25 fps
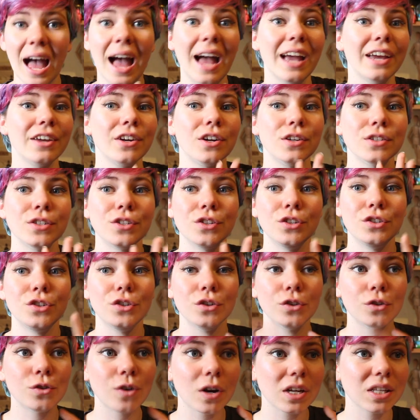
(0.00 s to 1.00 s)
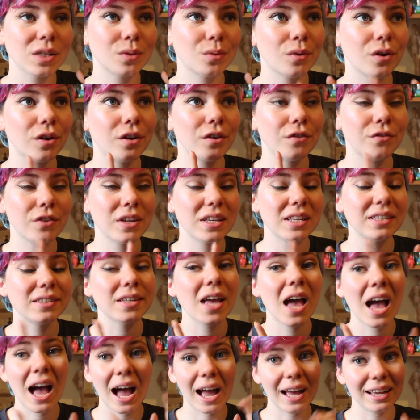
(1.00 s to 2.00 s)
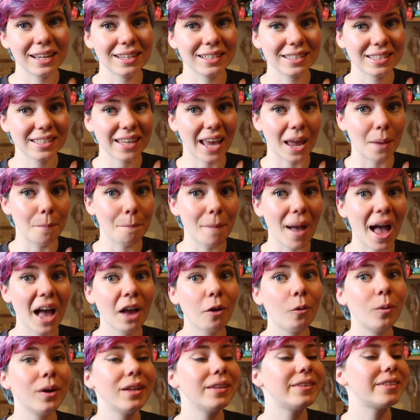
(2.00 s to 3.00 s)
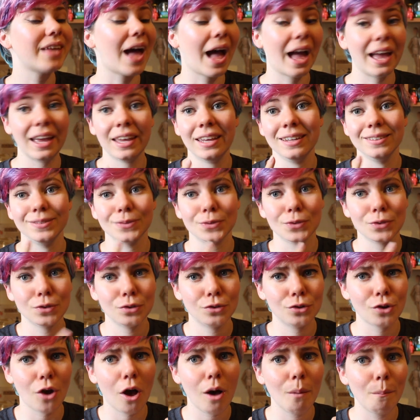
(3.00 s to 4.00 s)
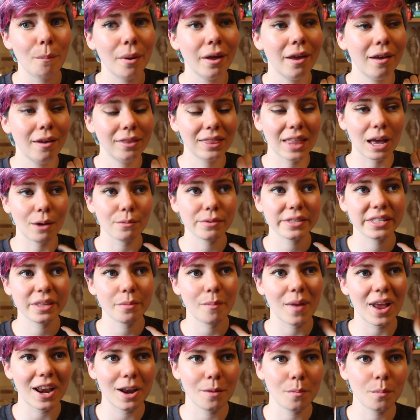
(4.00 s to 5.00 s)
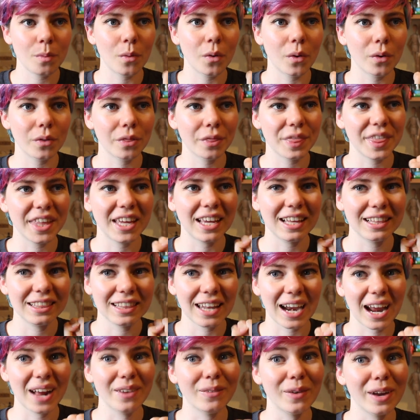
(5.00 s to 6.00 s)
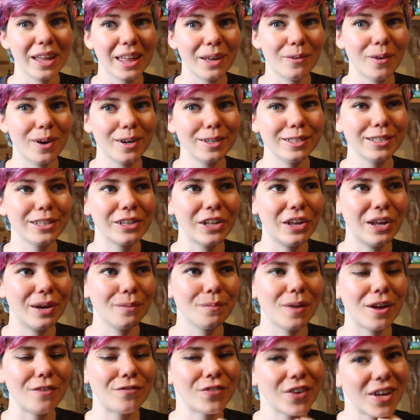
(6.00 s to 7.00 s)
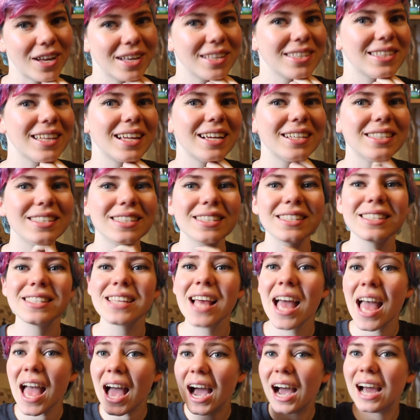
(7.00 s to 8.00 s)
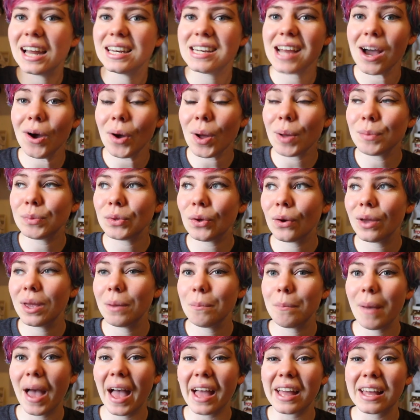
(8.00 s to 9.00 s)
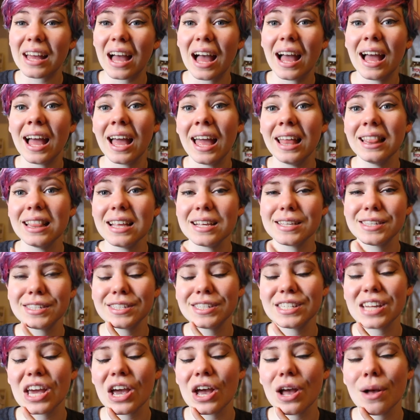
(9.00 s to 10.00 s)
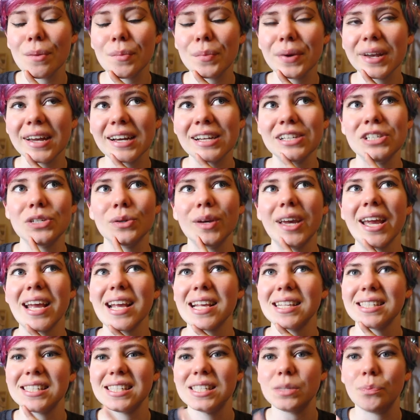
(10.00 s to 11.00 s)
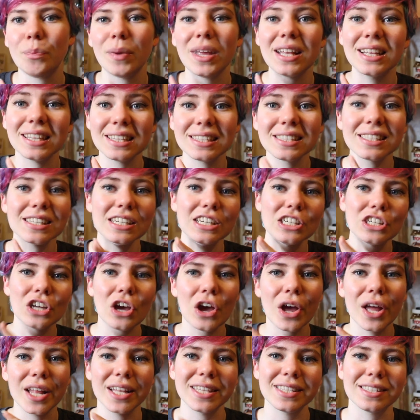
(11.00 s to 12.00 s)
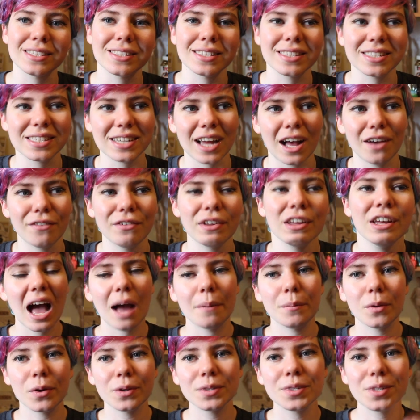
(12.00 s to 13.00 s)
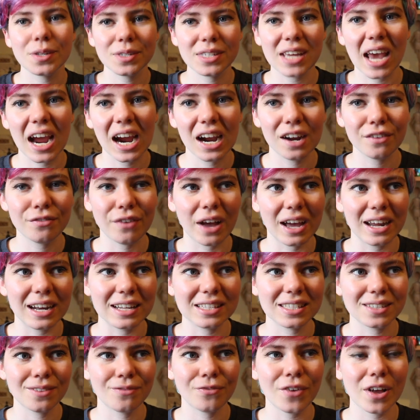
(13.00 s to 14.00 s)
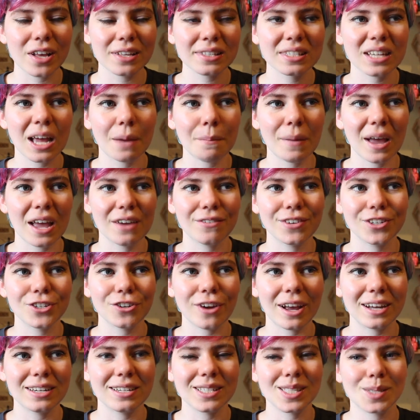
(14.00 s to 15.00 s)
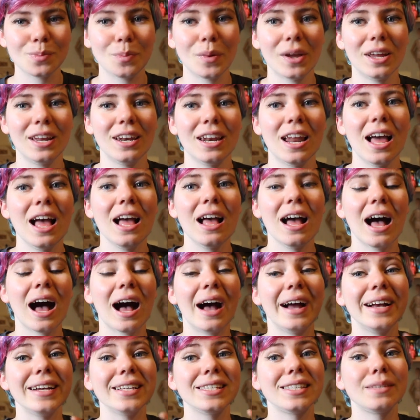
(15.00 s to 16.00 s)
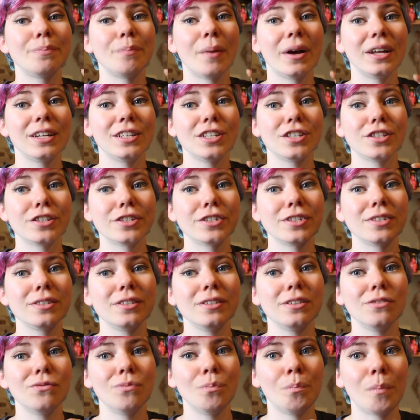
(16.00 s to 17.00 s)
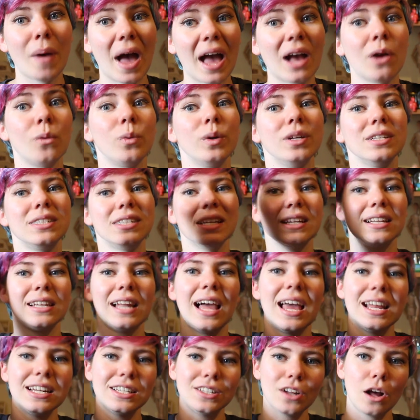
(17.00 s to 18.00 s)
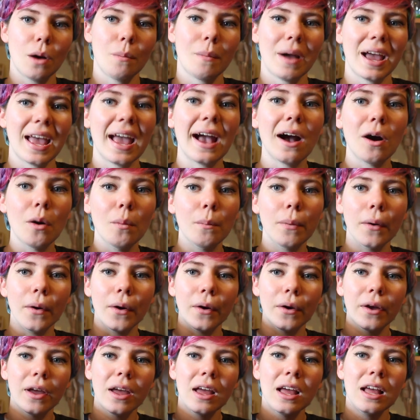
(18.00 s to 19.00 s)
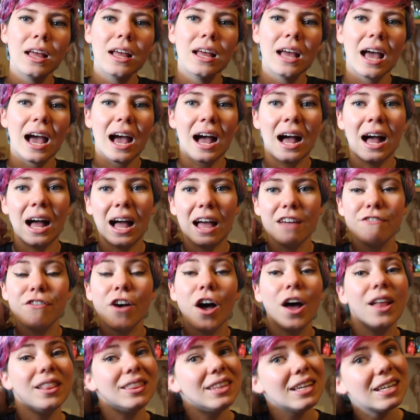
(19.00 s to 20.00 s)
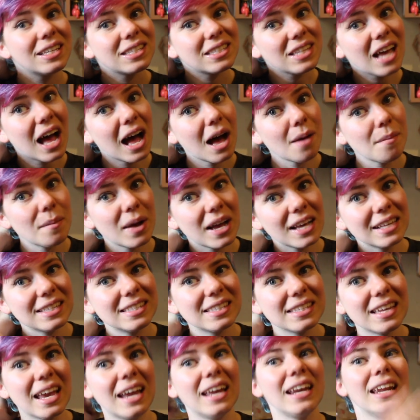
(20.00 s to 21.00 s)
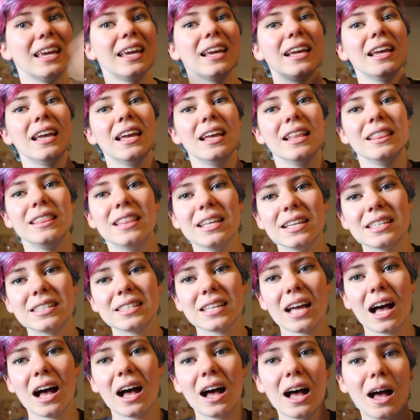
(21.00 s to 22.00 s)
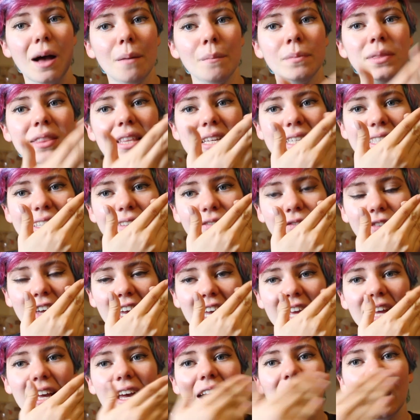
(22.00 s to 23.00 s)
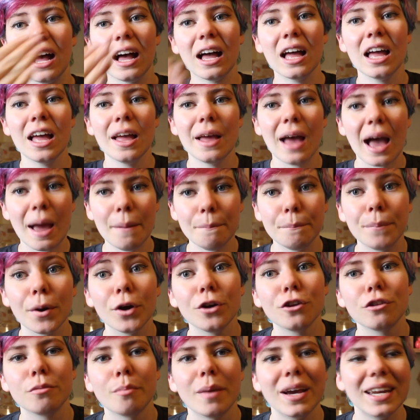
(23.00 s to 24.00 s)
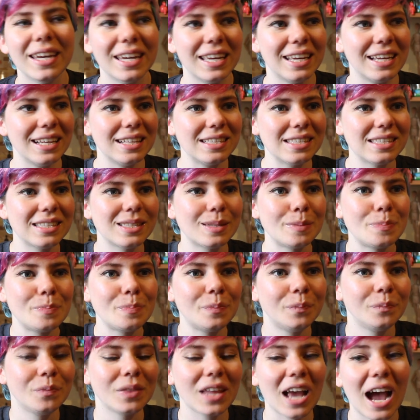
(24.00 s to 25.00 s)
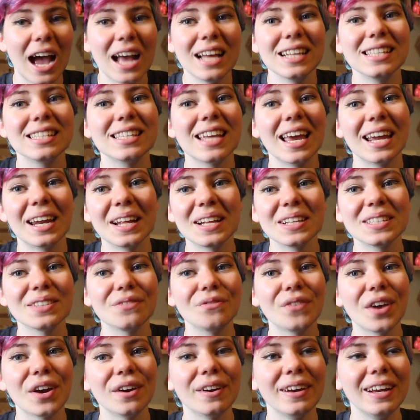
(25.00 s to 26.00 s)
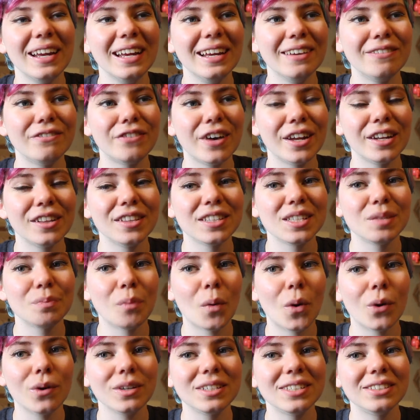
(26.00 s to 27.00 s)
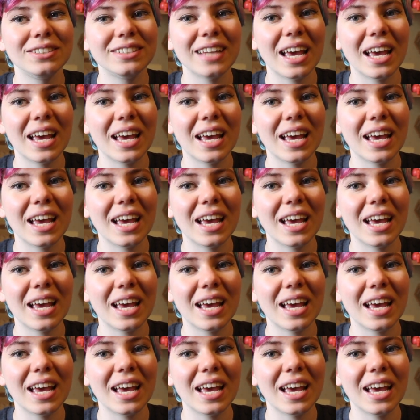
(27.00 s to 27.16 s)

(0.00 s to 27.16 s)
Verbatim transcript: I can also do crossovers, I can skate backwards, I can stop. That was the main important thing that I really wanted to learn in my first lessons. And now I'm going back and this term we are doing spins and turns and stuff. I'm also terrified, as the first time I ever tried to spin, I spun backwards and landed on my elbow. Uh, I've hurt this arm ice skating, this arm, this finger, and both my knees. Ice skating's a very fun sport to